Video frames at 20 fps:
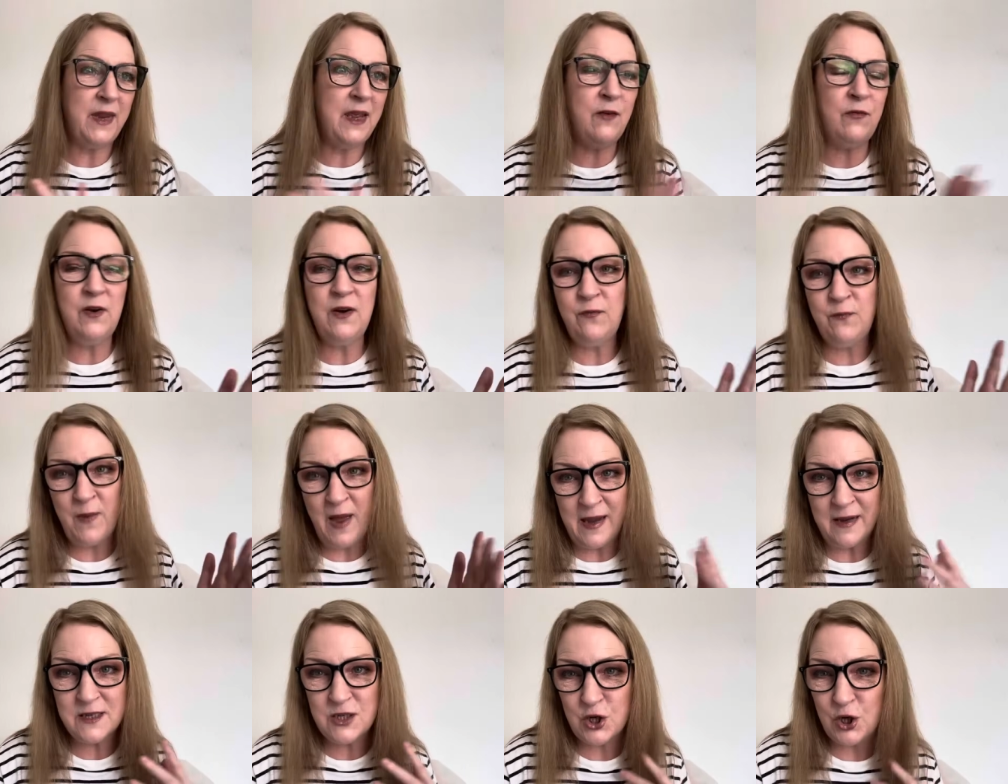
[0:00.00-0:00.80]
even if
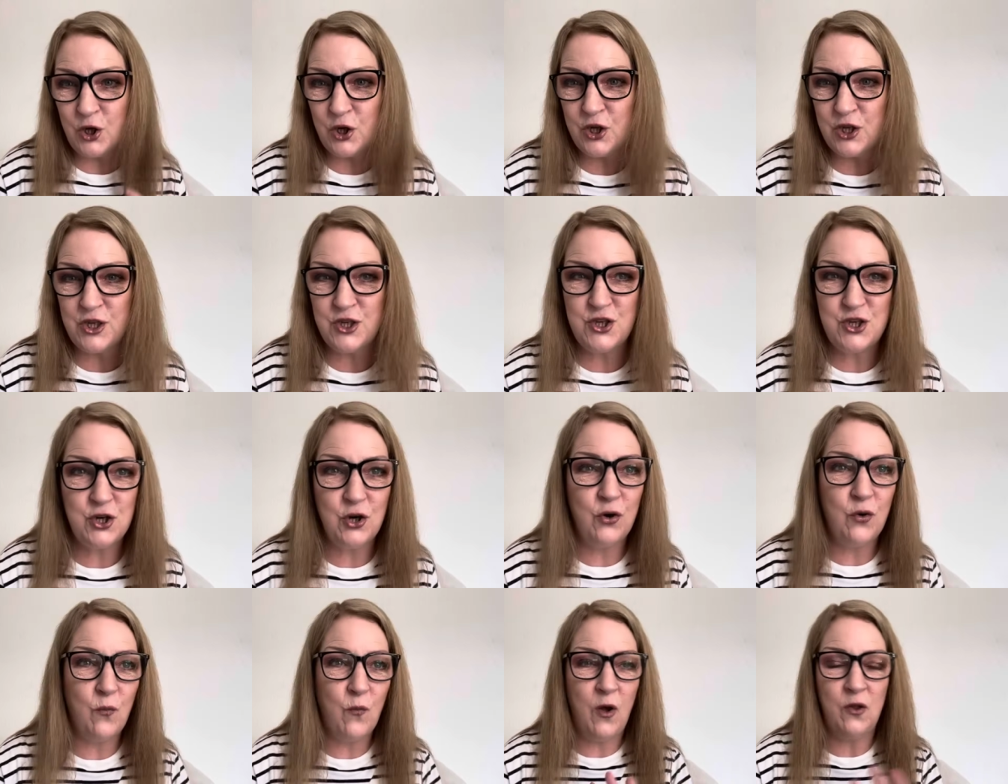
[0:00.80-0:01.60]
my daughters
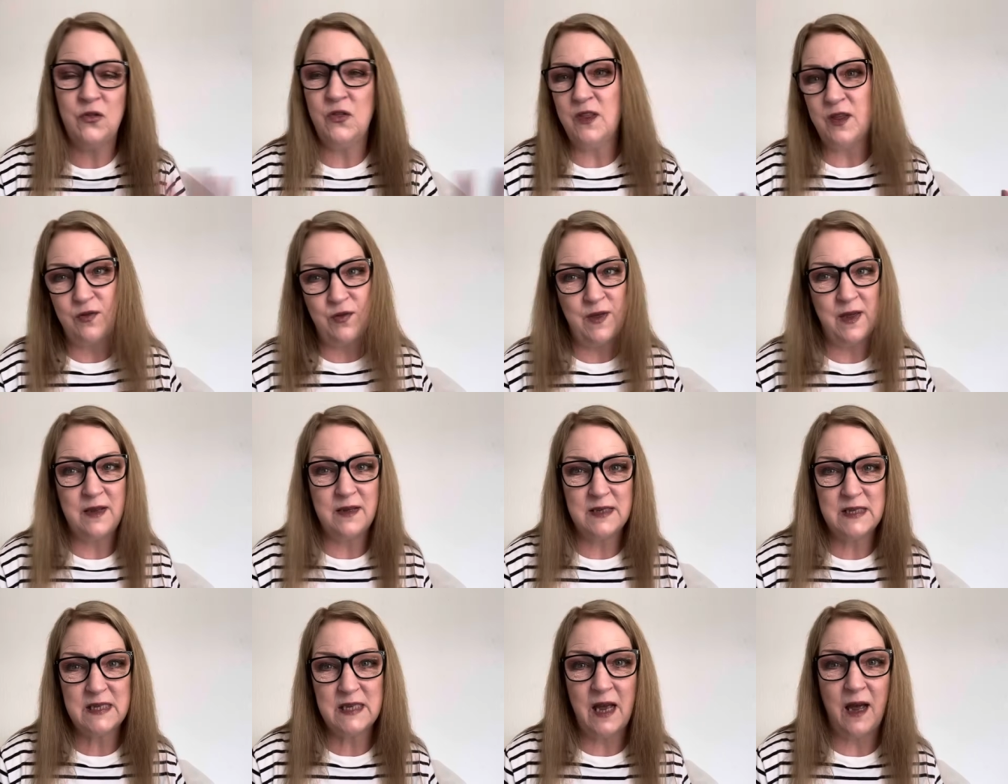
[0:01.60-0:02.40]
don't want the
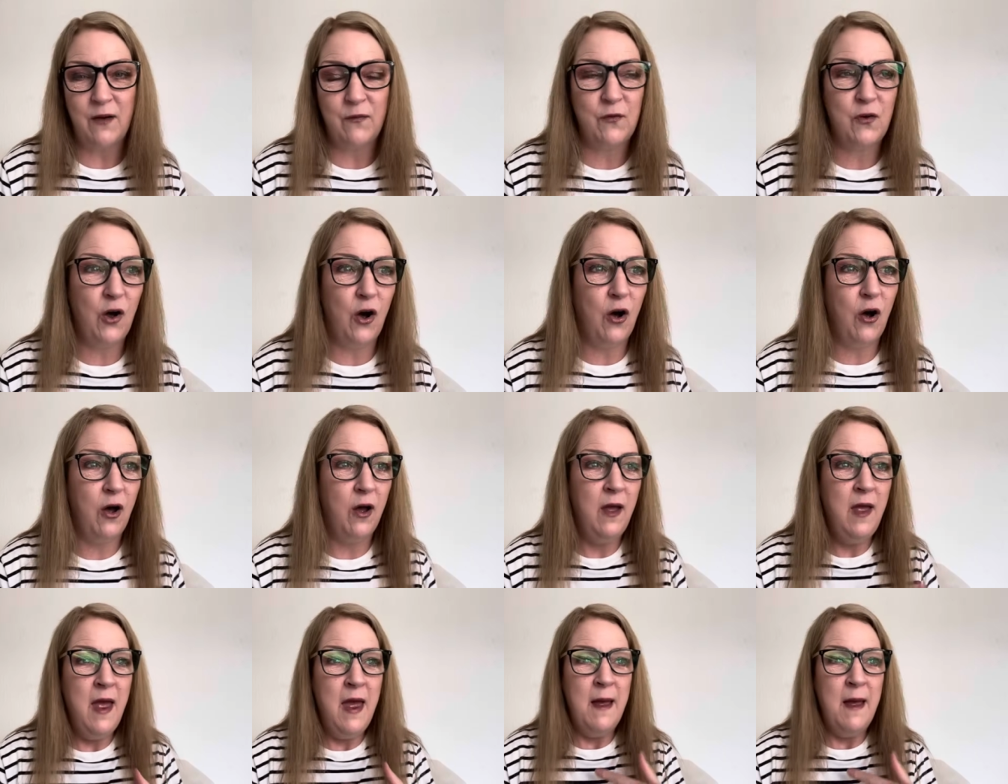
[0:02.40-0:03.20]
things that I've got,